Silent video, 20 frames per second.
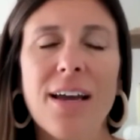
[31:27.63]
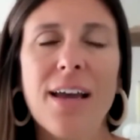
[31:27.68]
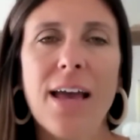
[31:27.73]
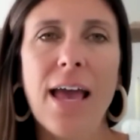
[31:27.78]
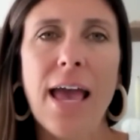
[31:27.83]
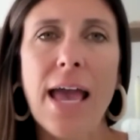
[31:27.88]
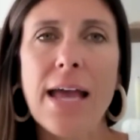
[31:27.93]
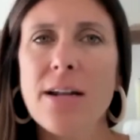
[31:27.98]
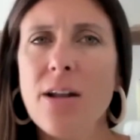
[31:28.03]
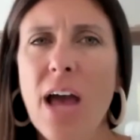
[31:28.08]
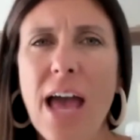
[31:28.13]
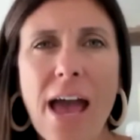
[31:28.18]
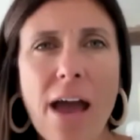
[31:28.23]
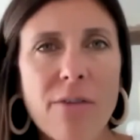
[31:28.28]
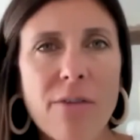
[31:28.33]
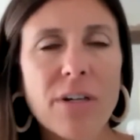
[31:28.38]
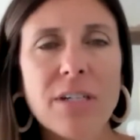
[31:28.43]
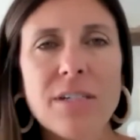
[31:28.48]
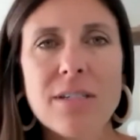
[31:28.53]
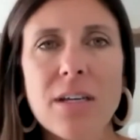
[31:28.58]
And
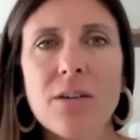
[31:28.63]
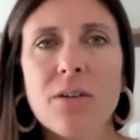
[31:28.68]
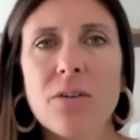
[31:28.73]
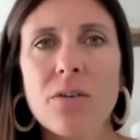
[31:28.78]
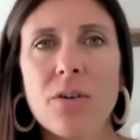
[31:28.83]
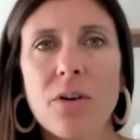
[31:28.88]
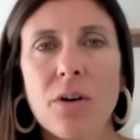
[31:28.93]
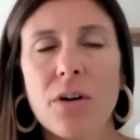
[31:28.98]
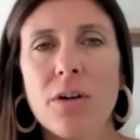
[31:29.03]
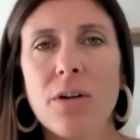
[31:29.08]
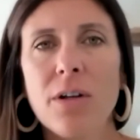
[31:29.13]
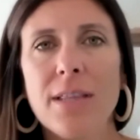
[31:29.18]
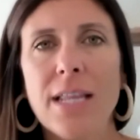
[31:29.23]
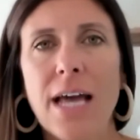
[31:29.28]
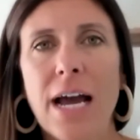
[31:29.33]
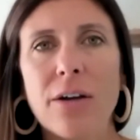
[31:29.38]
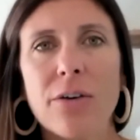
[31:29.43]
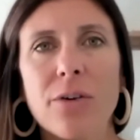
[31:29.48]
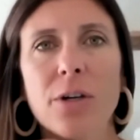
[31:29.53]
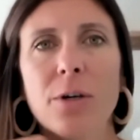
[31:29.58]
every single girl in
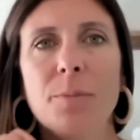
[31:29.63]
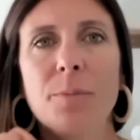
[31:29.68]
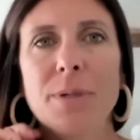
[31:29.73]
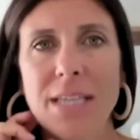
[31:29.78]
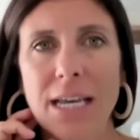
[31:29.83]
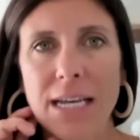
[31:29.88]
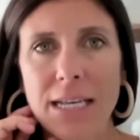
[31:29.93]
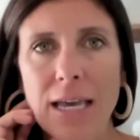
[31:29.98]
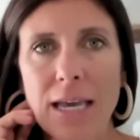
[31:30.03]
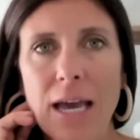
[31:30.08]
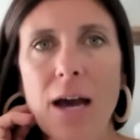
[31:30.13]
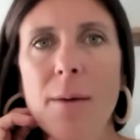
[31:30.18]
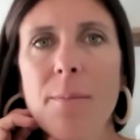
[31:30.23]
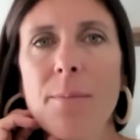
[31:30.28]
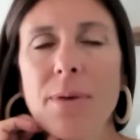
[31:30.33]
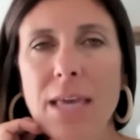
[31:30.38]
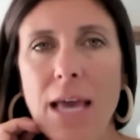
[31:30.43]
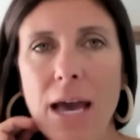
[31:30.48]
that group is like, yep,